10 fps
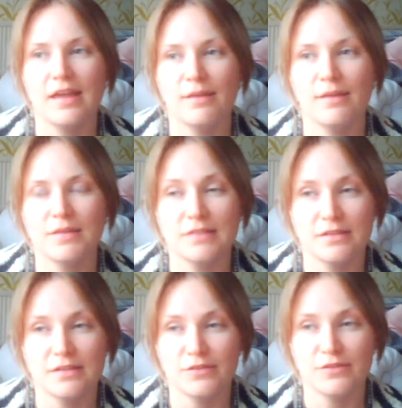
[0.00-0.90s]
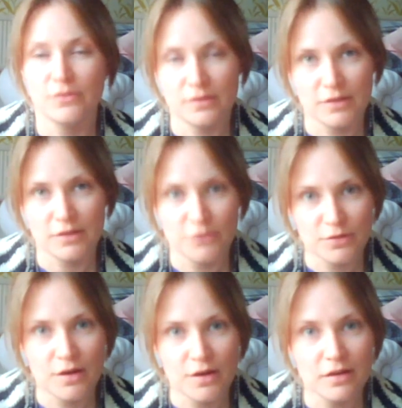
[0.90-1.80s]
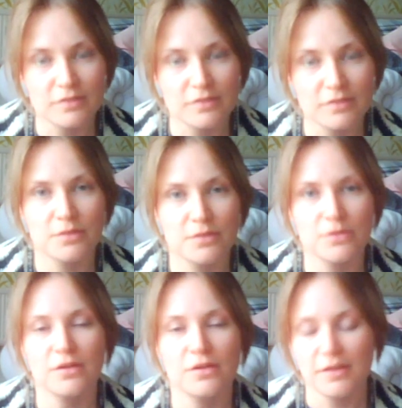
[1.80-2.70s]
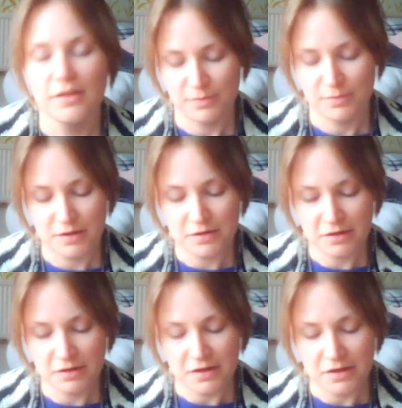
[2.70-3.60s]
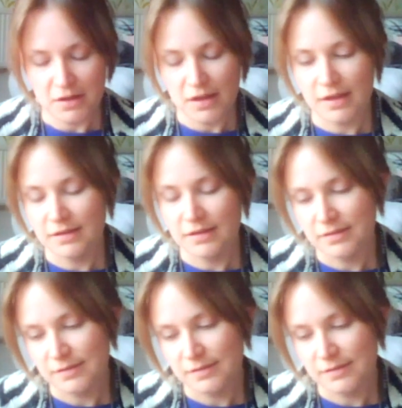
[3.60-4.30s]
a sense of who they think you are as a mother, a parent, and